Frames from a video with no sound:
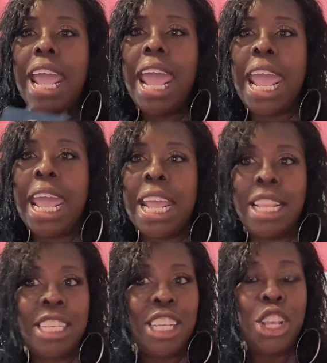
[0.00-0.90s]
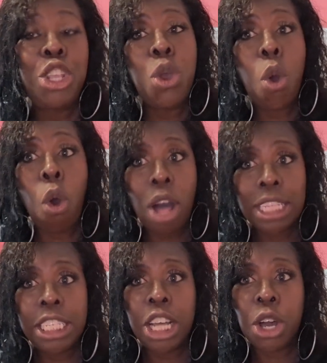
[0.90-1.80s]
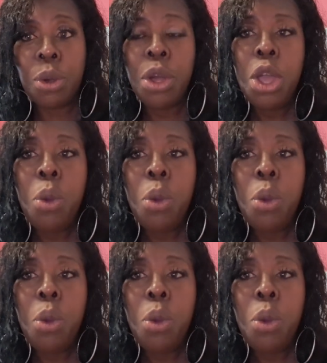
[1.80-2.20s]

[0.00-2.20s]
and you also